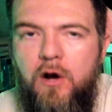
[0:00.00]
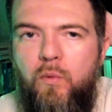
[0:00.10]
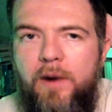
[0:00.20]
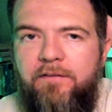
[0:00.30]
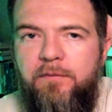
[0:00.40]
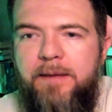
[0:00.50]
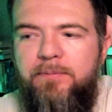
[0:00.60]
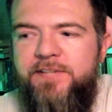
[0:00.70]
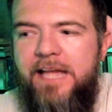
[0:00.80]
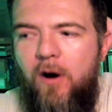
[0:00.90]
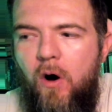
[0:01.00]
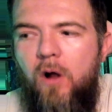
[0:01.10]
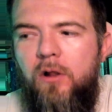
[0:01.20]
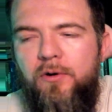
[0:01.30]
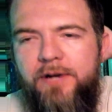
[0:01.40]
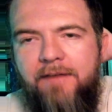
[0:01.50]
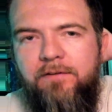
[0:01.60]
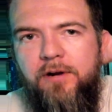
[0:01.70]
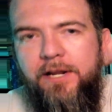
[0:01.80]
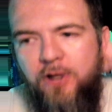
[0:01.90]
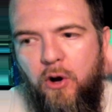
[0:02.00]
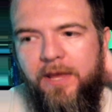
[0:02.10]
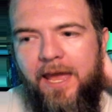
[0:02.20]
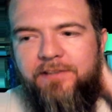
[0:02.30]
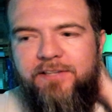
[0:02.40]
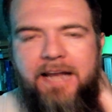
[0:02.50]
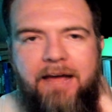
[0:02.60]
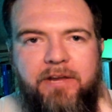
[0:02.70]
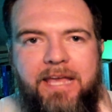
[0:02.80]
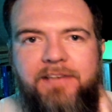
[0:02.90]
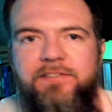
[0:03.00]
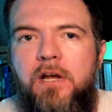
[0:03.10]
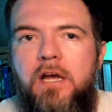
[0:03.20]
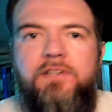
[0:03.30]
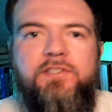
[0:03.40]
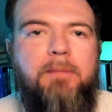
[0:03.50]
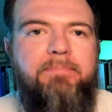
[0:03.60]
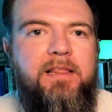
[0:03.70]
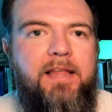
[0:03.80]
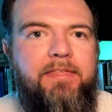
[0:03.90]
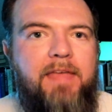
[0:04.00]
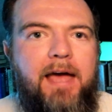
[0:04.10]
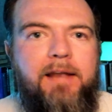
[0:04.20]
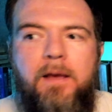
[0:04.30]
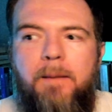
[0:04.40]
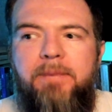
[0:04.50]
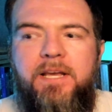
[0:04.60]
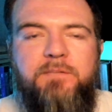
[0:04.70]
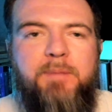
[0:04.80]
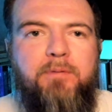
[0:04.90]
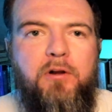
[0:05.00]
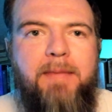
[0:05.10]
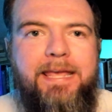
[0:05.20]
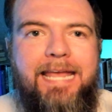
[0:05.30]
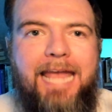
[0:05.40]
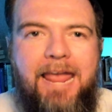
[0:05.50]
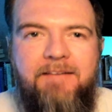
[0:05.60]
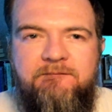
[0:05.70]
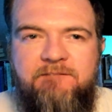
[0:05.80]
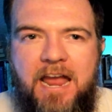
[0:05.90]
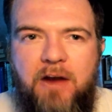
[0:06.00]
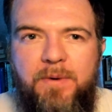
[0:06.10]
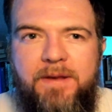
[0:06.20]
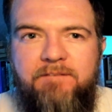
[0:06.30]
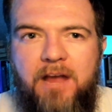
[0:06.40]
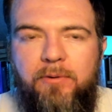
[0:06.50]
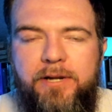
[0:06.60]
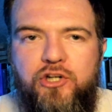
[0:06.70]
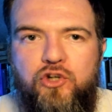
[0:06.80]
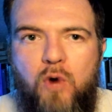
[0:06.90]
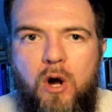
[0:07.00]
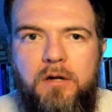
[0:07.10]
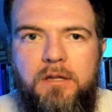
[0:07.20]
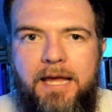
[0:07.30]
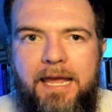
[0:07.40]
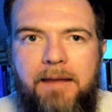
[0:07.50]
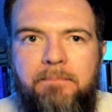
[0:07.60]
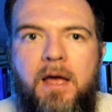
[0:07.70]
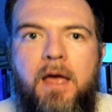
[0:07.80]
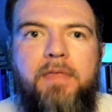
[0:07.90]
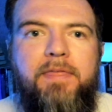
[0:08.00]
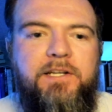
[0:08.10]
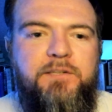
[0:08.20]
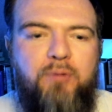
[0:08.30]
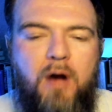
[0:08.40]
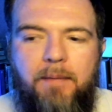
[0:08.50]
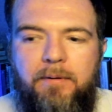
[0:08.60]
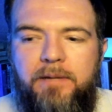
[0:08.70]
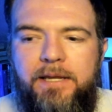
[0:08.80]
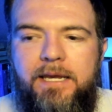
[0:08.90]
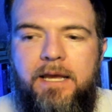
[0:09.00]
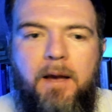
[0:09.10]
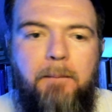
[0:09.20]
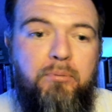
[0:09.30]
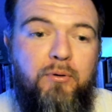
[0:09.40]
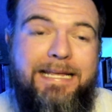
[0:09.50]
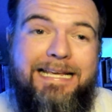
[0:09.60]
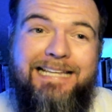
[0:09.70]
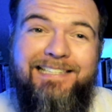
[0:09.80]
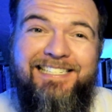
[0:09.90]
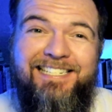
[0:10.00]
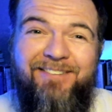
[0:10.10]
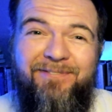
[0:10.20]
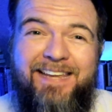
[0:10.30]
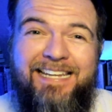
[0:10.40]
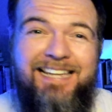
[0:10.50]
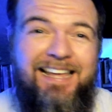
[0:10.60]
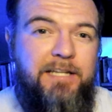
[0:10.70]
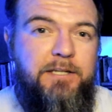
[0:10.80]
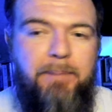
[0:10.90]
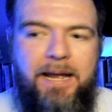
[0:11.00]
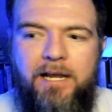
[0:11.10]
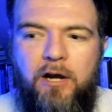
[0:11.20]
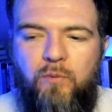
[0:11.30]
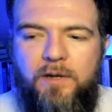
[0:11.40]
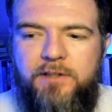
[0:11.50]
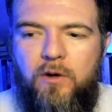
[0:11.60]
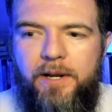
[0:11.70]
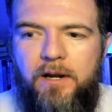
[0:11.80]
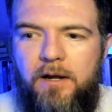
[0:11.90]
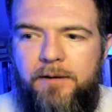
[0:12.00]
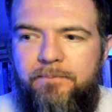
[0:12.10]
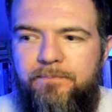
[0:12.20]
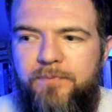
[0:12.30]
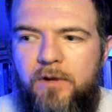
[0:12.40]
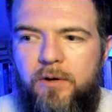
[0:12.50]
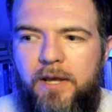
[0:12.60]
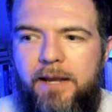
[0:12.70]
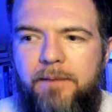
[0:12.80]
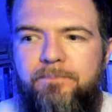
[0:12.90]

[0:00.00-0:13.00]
whenever people say all or never, in no case, in every case, something like that, because people are making a very, very strong claim that is probably pretty easy to defeat depending on what's going on. Okay.